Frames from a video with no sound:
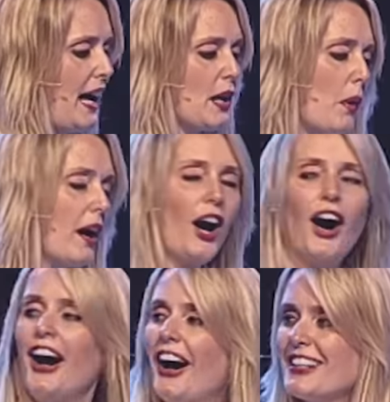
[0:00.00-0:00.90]
I don't want
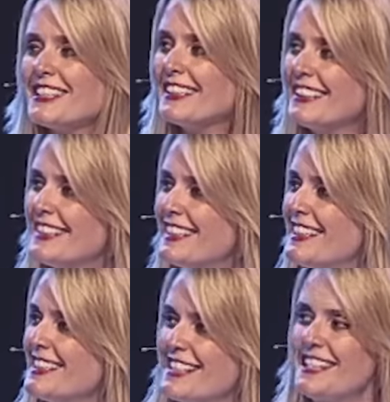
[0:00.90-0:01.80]
God
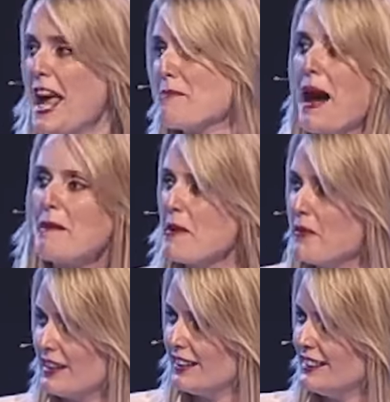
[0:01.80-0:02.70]
to take my
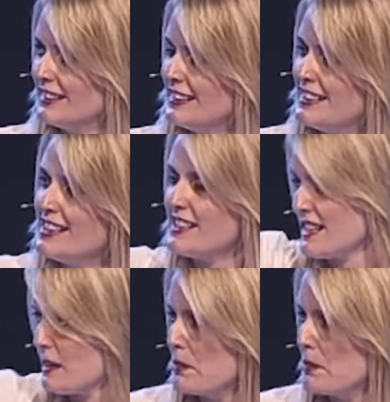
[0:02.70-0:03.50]
miracle to